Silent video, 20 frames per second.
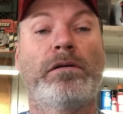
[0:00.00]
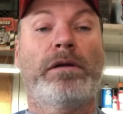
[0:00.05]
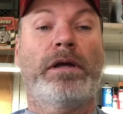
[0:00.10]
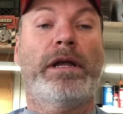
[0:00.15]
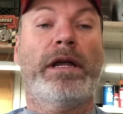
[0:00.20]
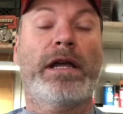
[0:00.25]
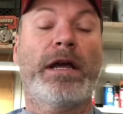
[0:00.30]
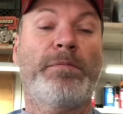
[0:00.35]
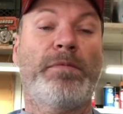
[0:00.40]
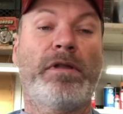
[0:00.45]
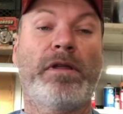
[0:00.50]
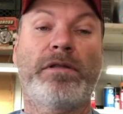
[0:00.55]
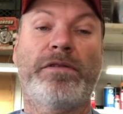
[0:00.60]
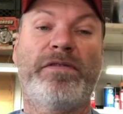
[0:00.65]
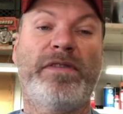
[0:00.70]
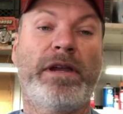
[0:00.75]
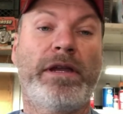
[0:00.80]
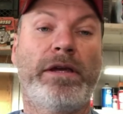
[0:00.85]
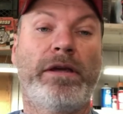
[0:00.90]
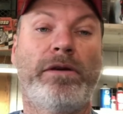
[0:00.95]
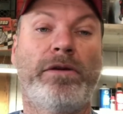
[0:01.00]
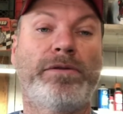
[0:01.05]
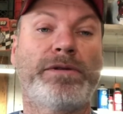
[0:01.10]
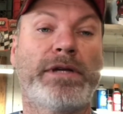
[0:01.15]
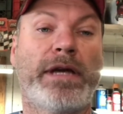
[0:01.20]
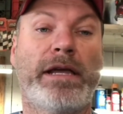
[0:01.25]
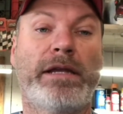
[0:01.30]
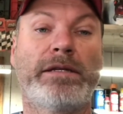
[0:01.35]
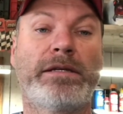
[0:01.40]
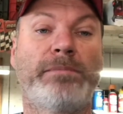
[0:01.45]
in a couple other videos
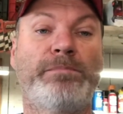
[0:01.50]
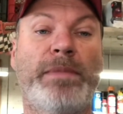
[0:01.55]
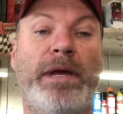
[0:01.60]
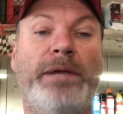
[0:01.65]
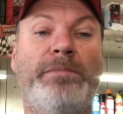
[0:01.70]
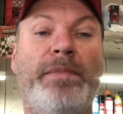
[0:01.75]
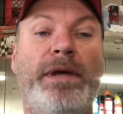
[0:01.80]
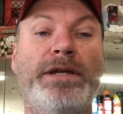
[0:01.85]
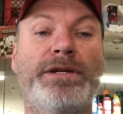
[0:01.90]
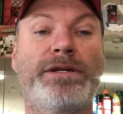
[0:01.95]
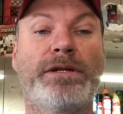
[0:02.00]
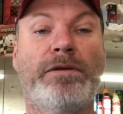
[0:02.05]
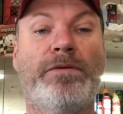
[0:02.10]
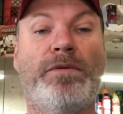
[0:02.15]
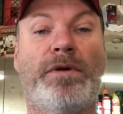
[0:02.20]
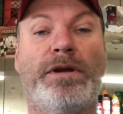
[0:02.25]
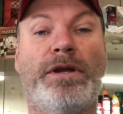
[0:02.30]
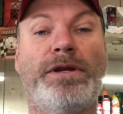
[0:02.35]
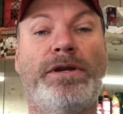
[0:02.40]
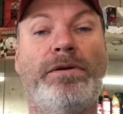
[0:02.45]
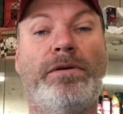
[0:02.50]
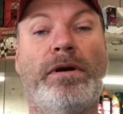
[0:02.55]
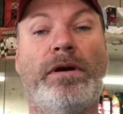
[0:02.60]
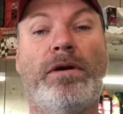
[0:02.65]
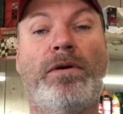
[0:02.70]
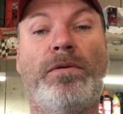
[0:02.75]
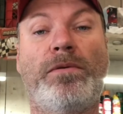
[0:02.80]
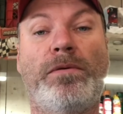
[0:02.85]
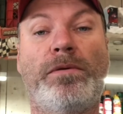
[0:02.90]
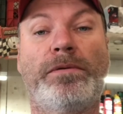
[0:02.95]
I had made mention of wanting to do a
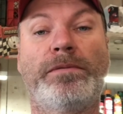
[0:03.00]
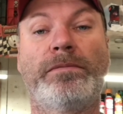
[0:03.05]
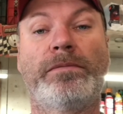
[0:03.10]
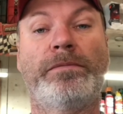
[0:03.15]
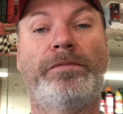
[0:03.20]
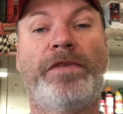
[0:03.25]
whole